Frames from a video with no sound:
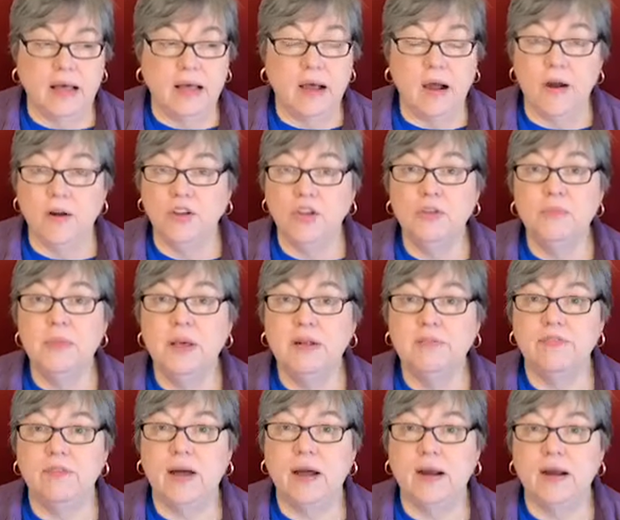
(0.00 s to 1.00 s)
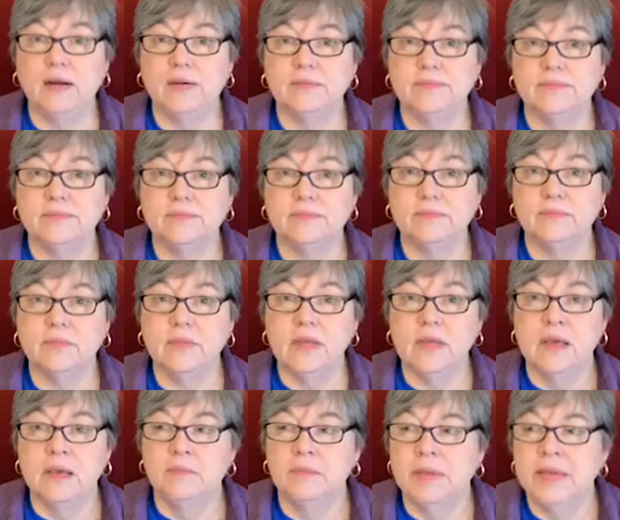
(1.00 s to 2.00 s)
our humidifier.
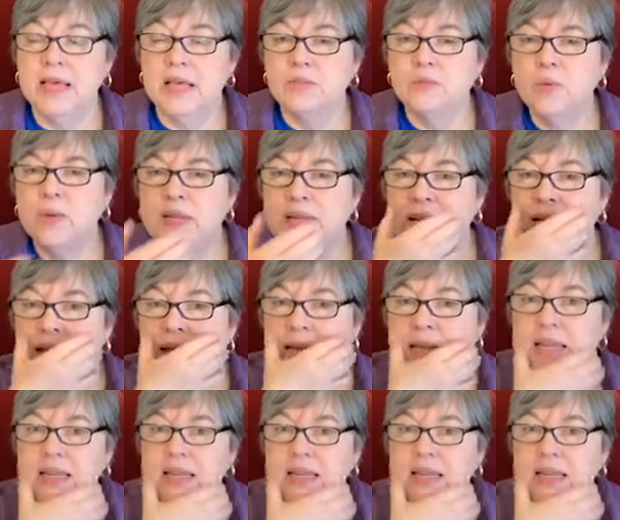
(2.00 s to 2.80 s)
Because we need